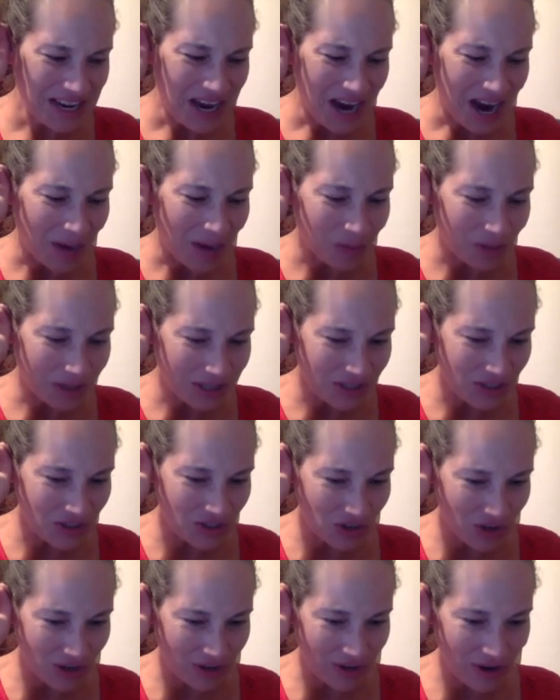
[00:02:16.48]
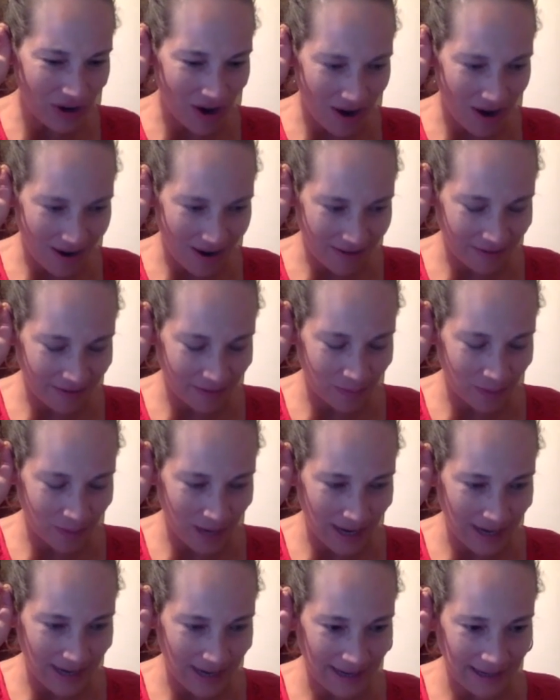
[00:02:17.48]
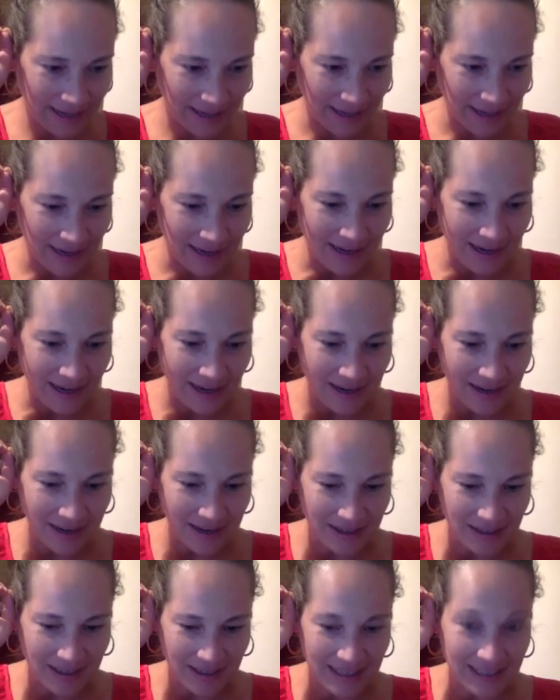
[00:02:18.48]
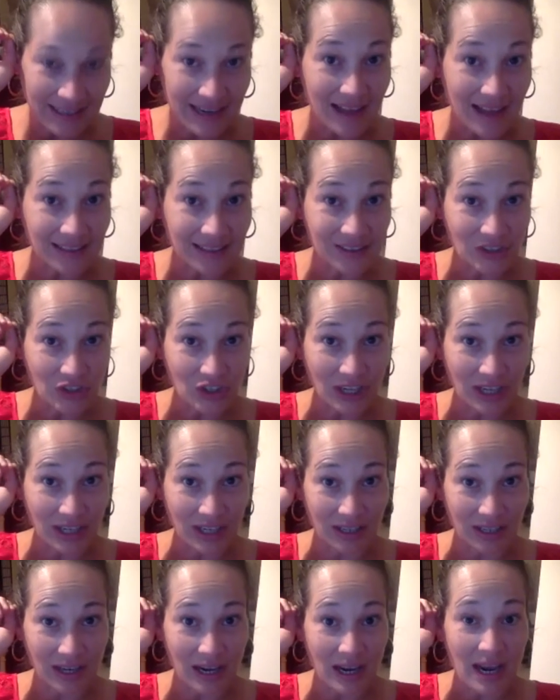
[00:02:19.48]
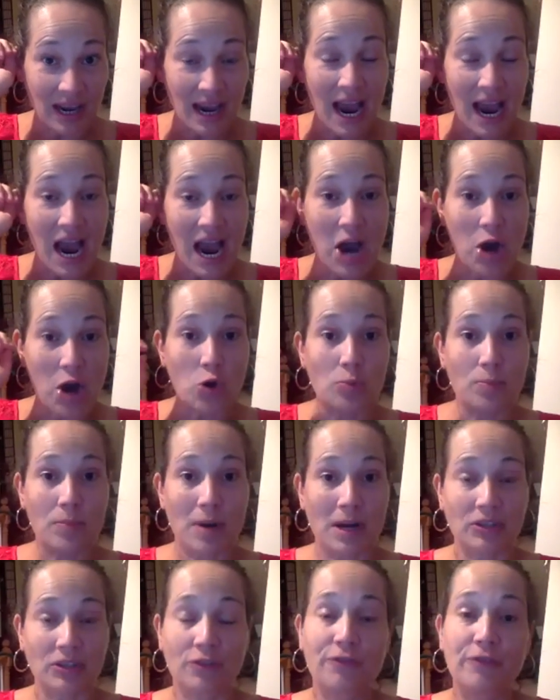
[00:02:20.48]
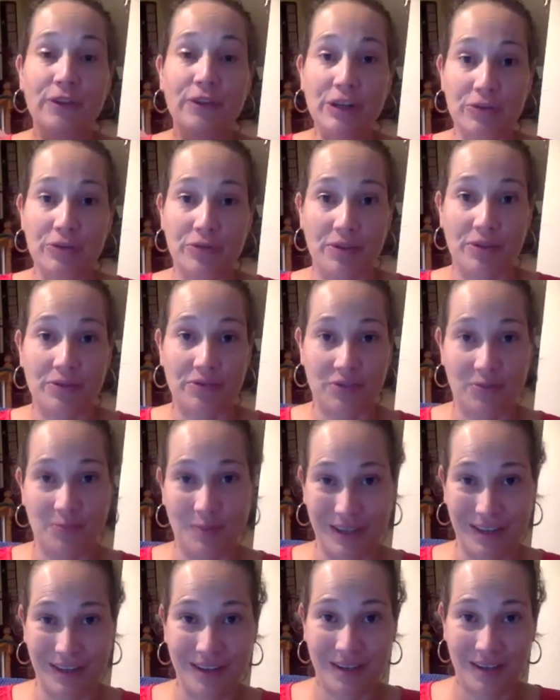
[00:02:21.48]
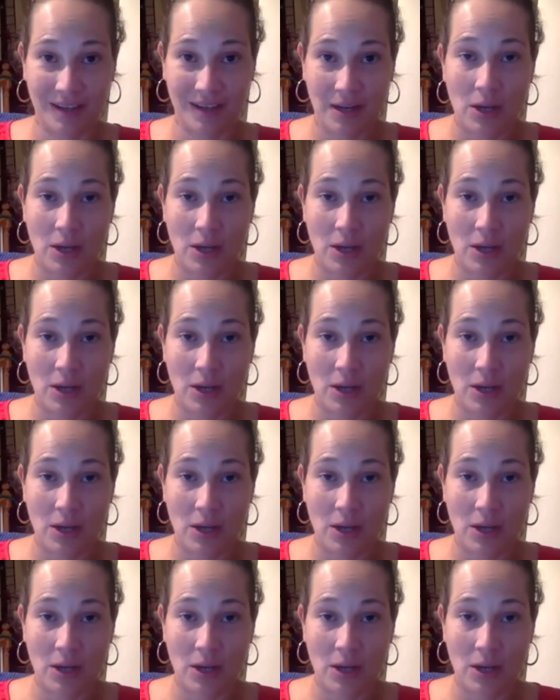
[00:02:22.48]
I want to start off by acknowledging how much fear there's been